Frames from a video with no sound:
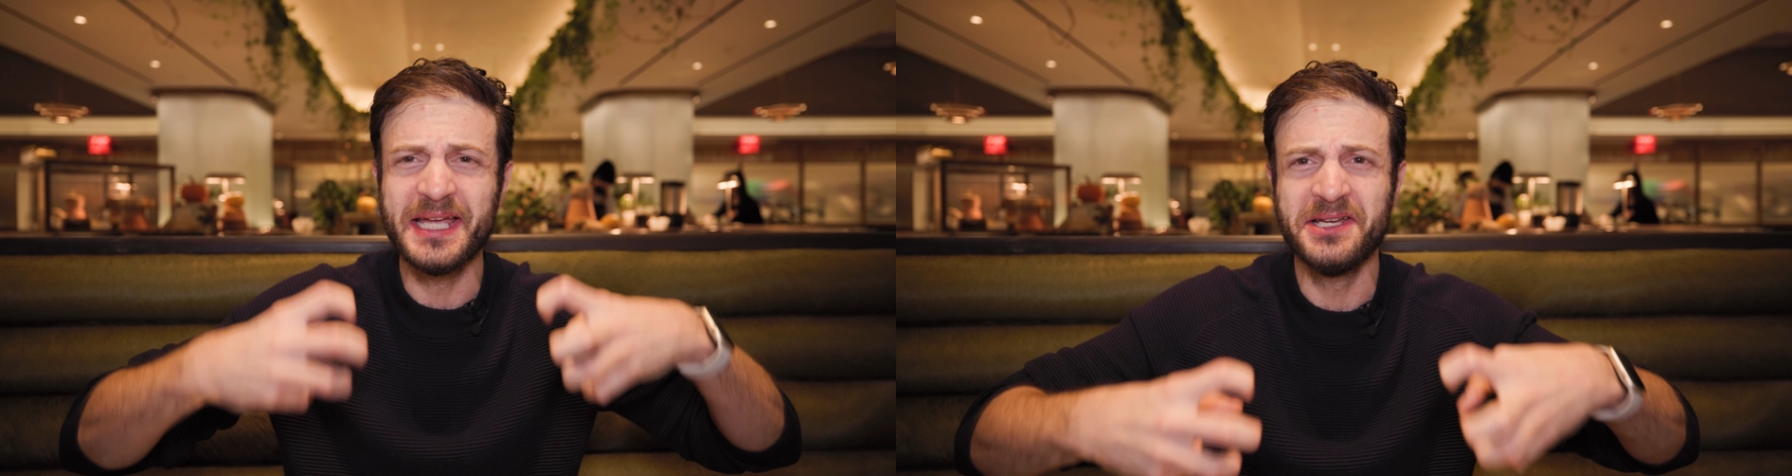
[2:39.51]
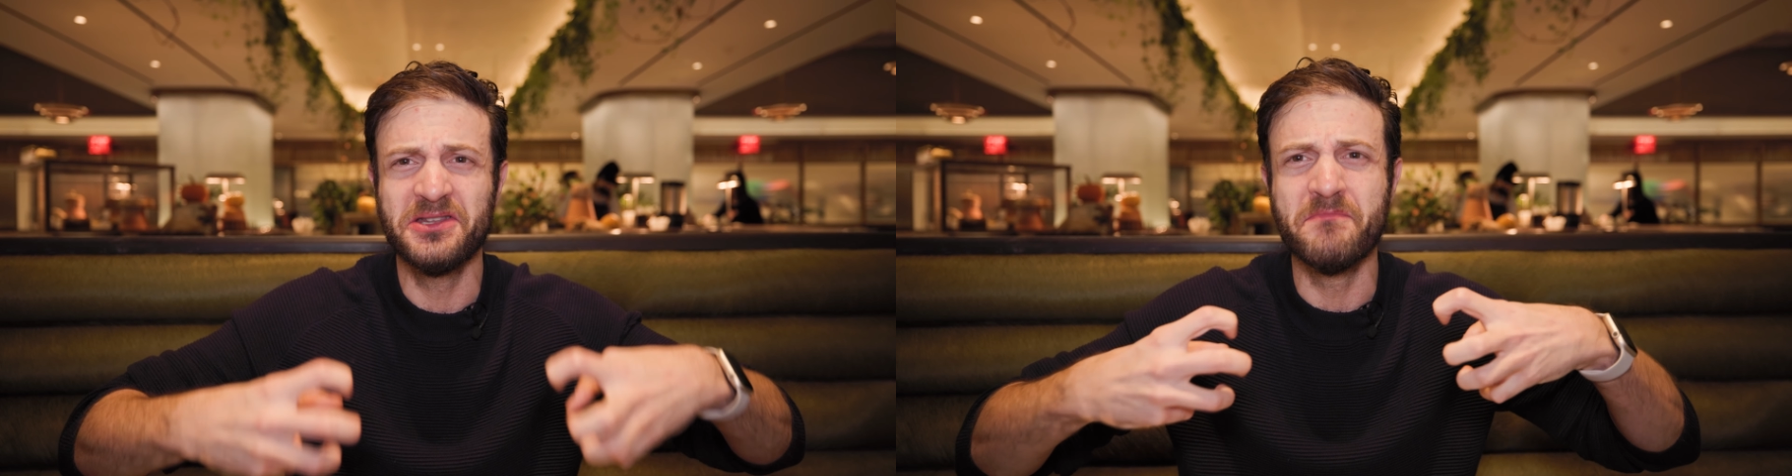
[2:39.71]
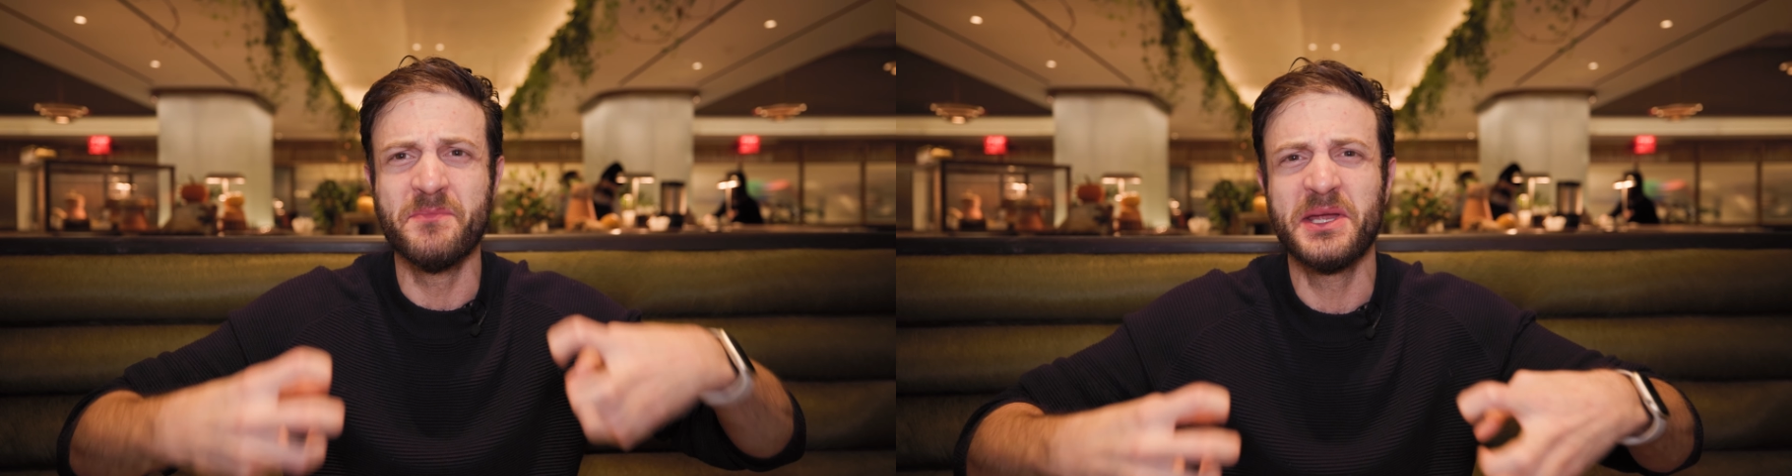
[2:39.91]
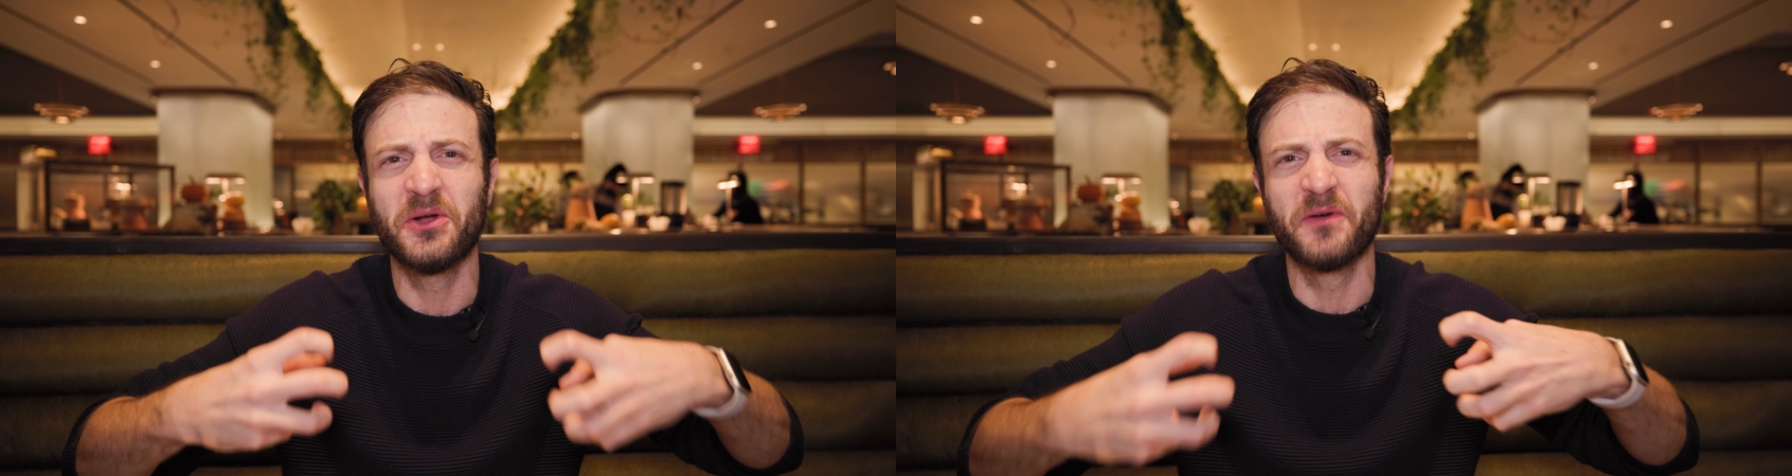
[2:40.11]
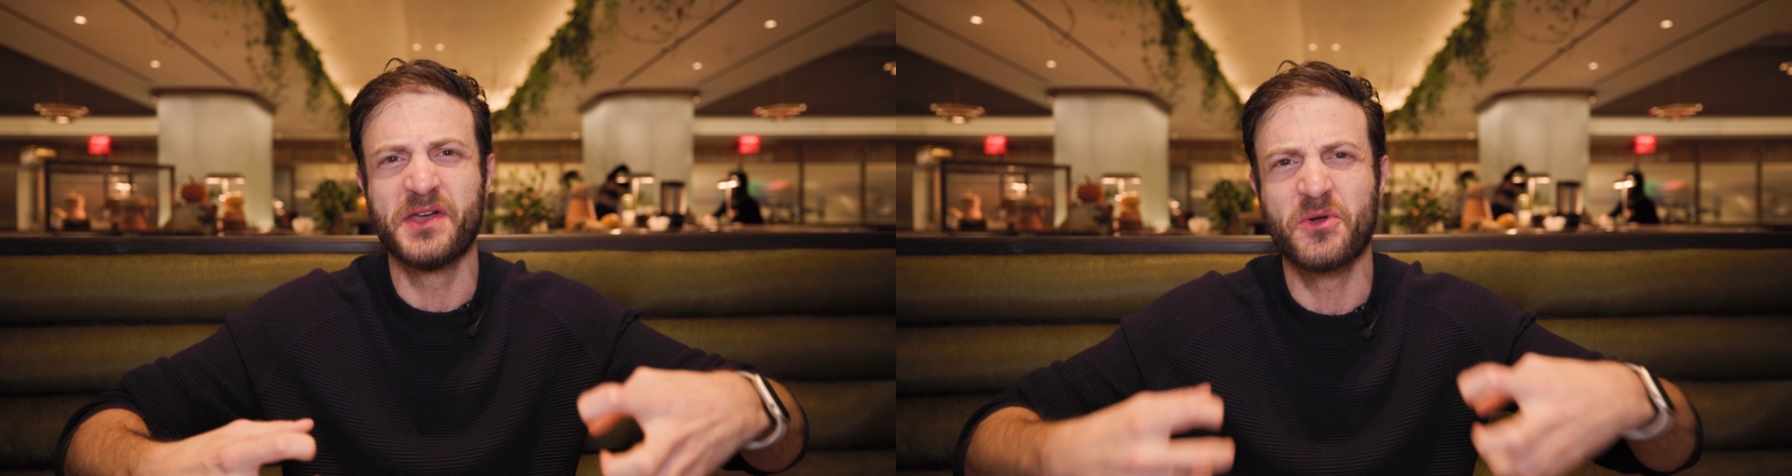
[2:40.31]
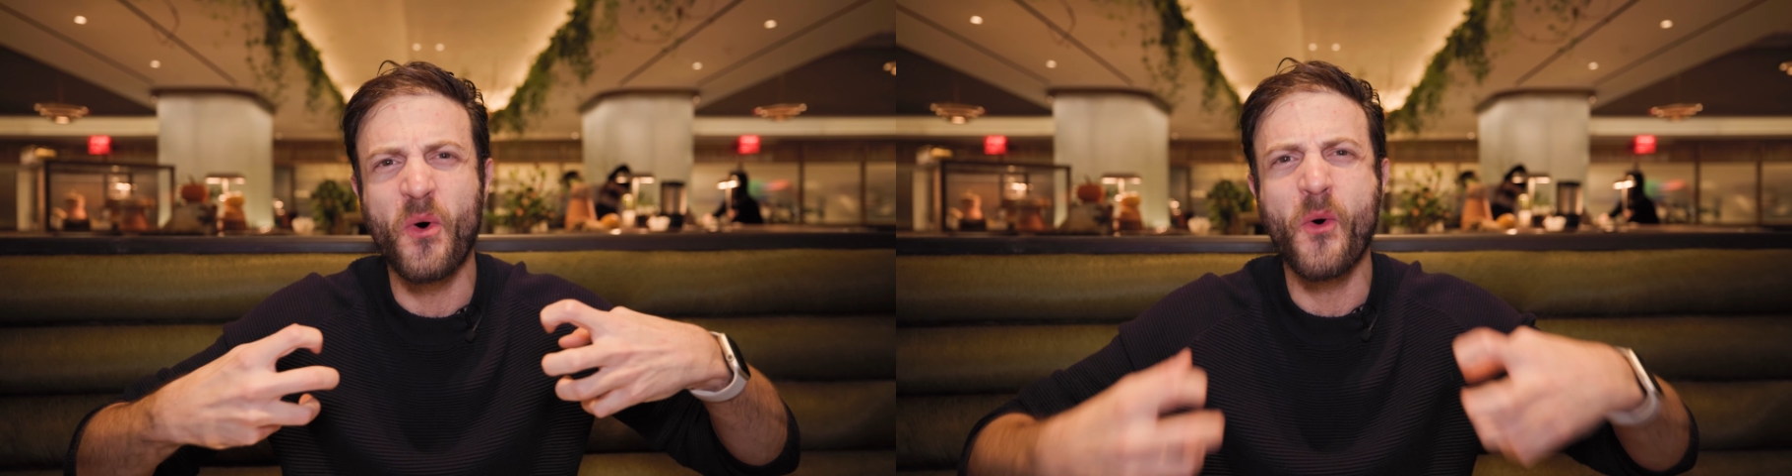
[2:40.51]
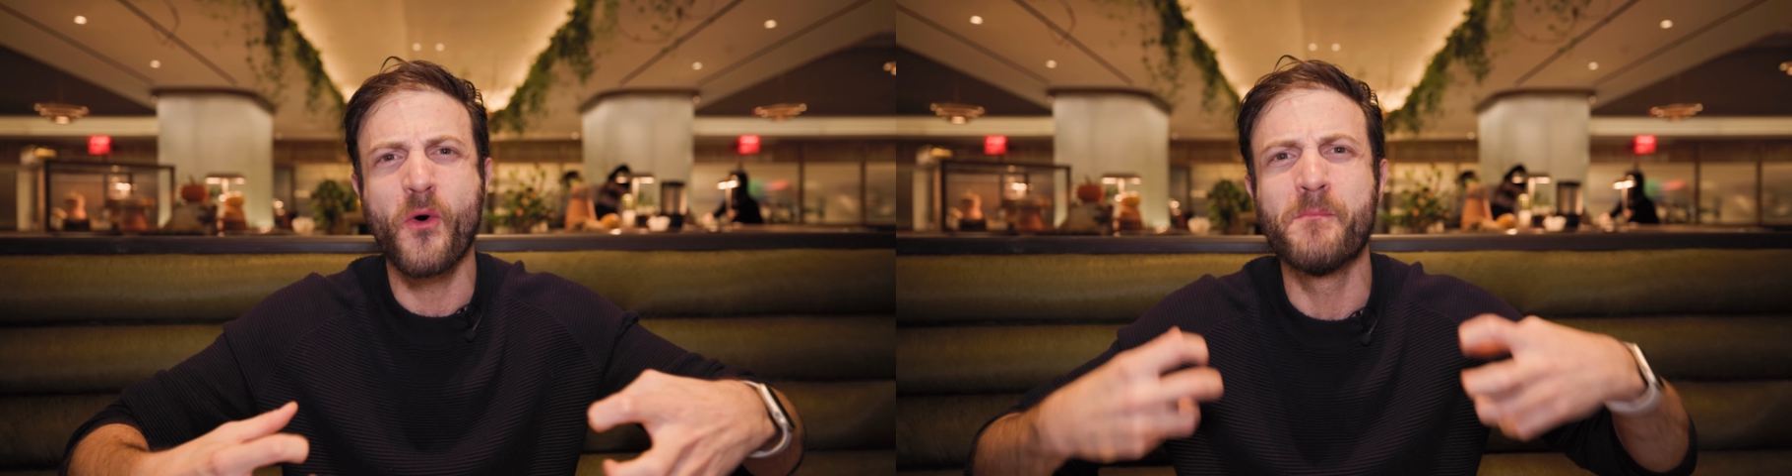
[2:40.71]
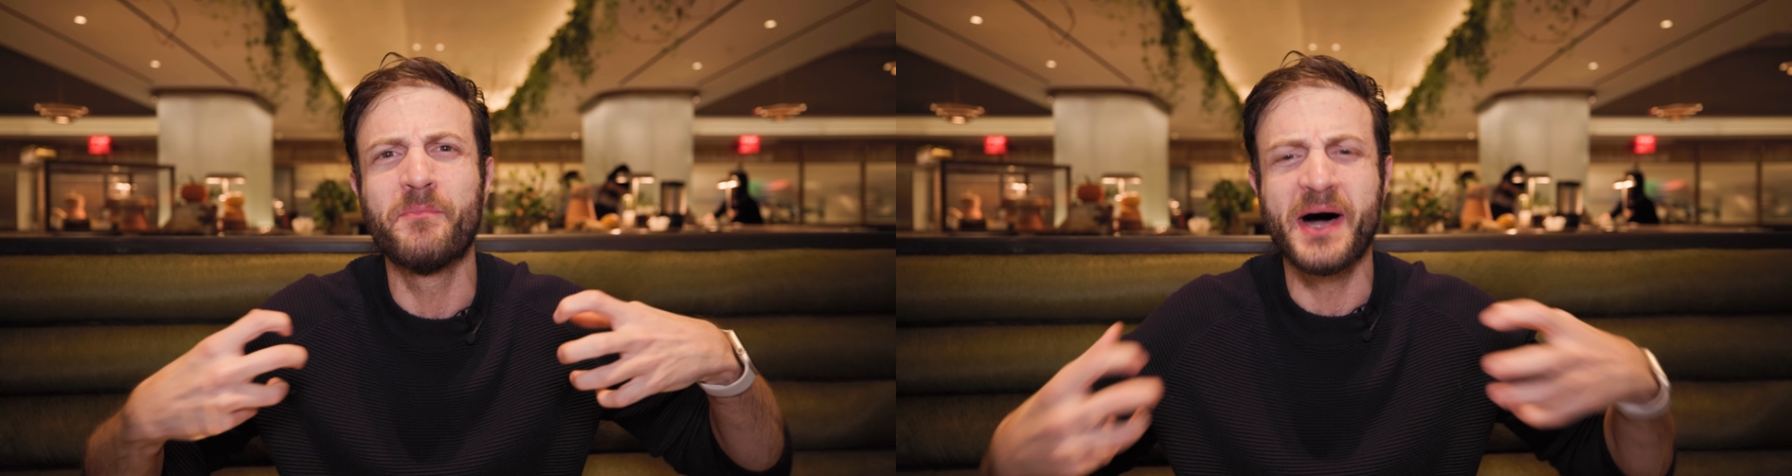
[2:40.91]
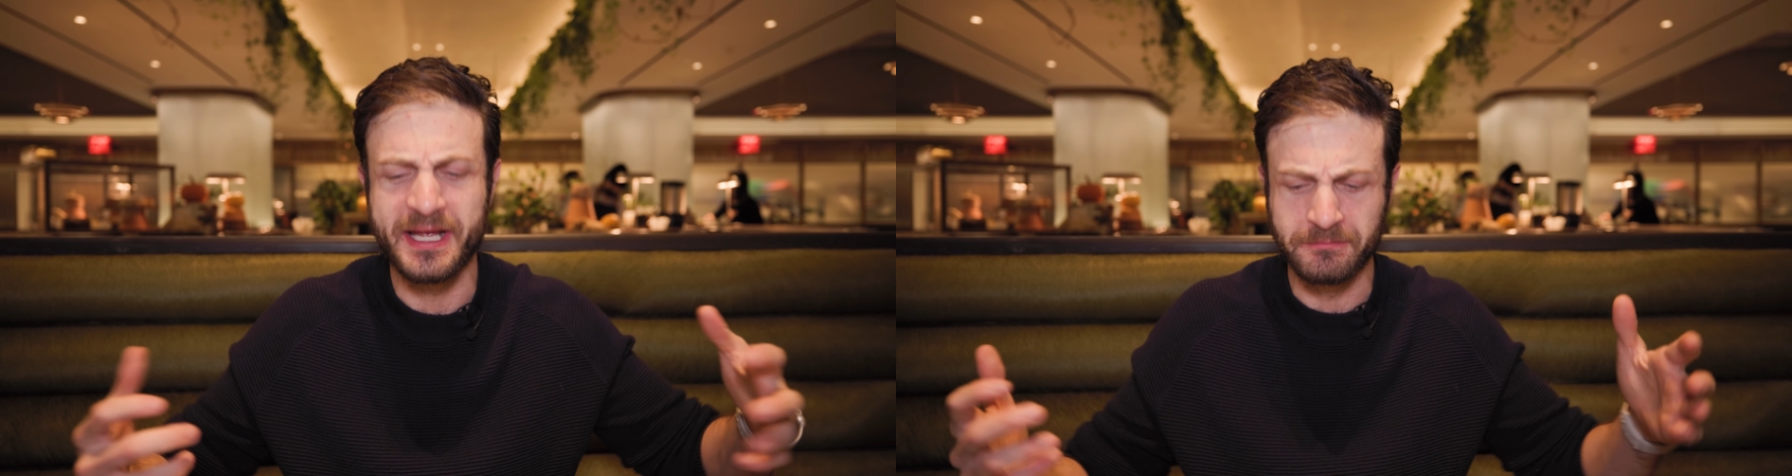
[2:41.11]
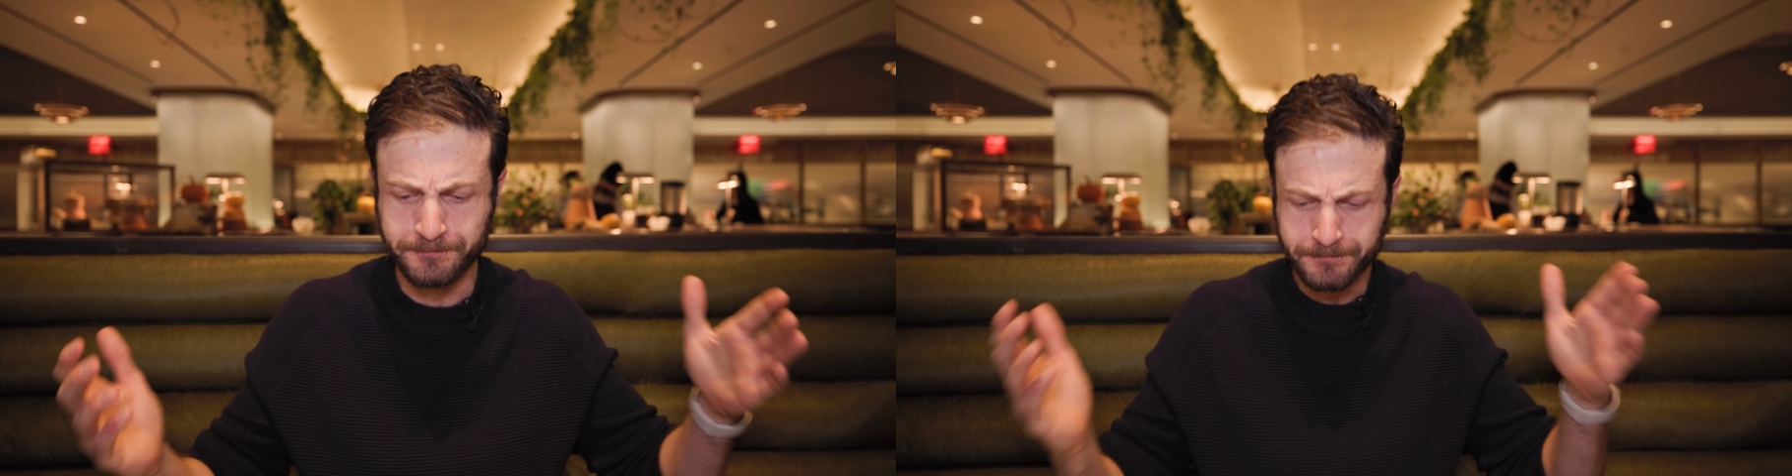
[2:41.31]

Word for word: in the middle of that whole bite.